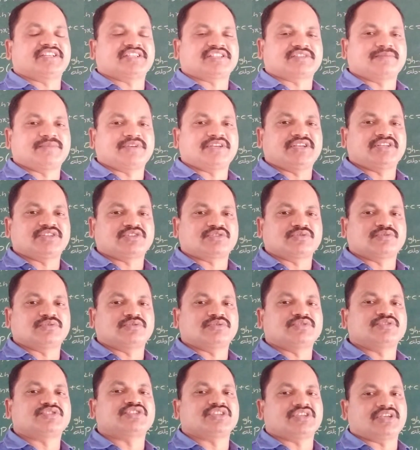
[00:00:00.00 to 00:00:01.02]
b into
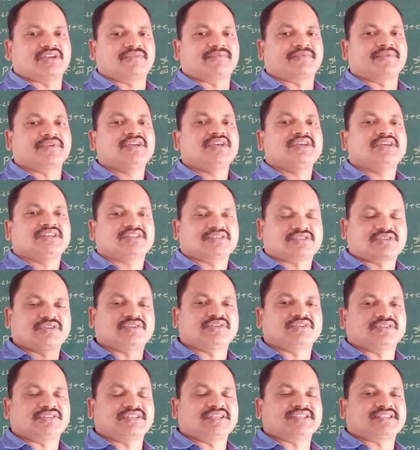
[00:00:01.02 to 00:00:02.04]
gf.
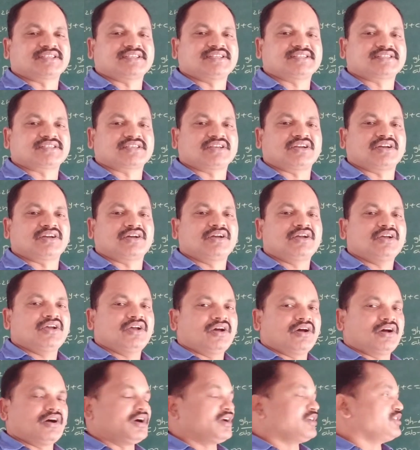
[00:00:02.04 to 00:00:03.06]
So this is
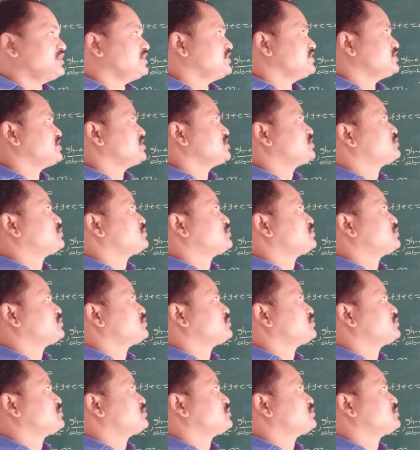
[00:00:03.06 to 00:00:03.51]
easy to